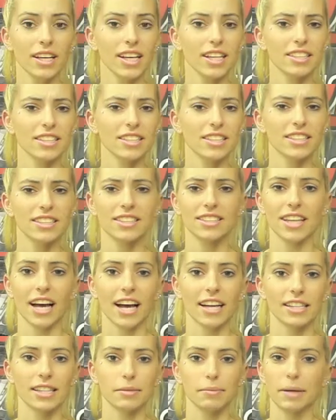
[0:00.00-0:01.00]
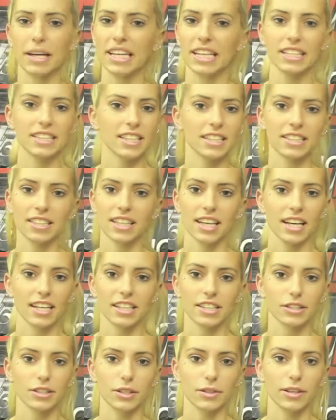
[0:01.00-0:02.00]
Isn't it sad that Manny doesn't get
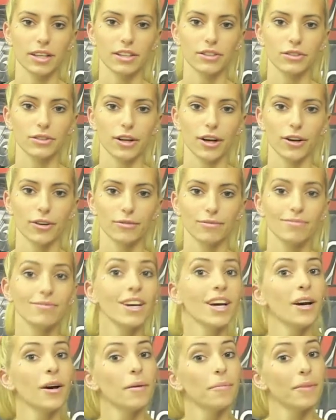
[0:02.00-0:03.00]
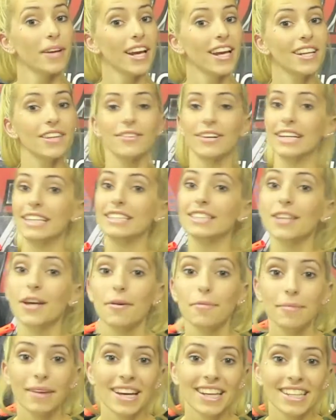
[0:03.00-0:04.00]
his own intro? But anyways,
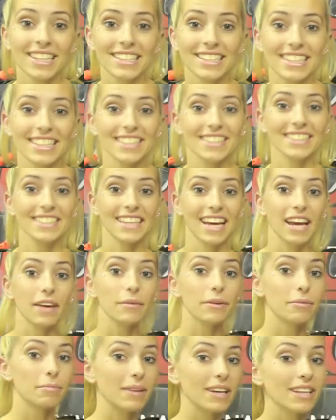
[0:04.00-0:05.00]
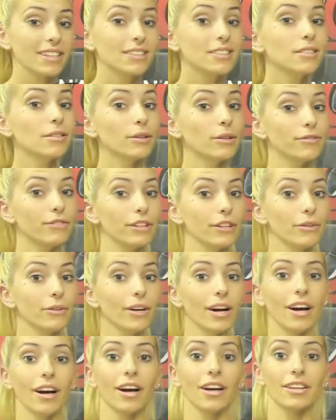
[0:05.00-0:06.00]
Manny's here today with me to review
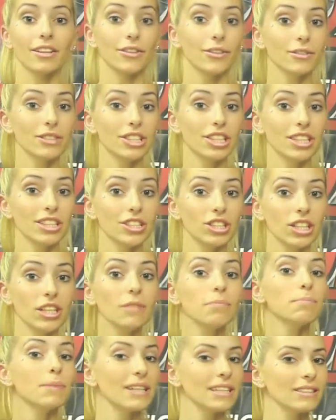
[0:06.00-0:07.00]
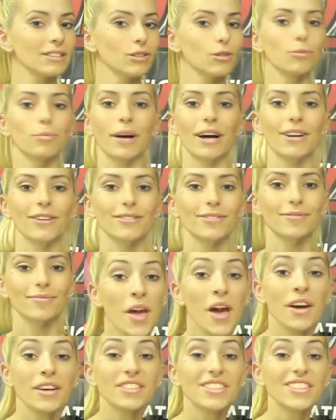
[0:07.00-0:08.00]
a UTG pistol belt.
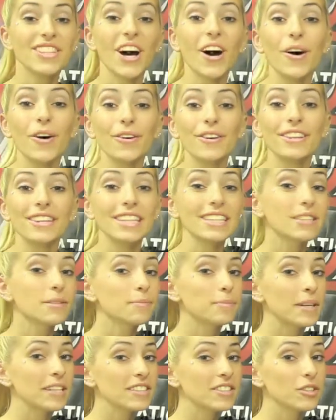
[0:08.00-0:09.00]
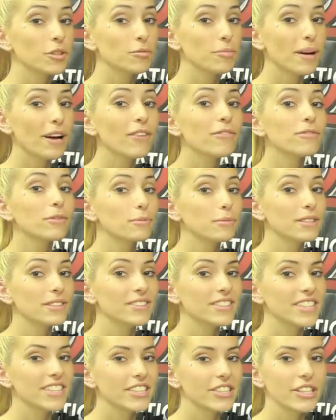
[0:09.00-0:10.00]
So, this pistol belt from
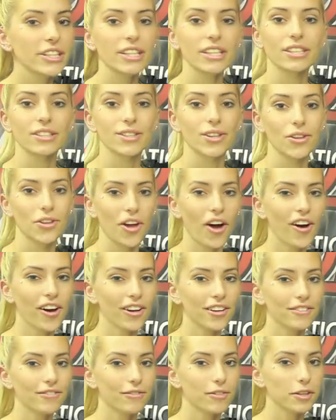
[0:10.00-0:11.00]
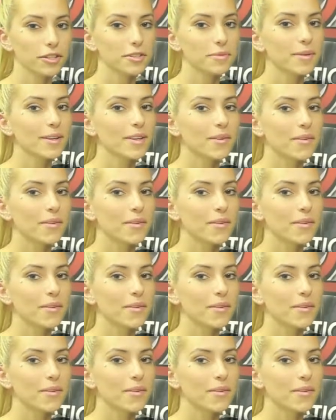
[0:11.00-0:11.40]
UTG is law enforcement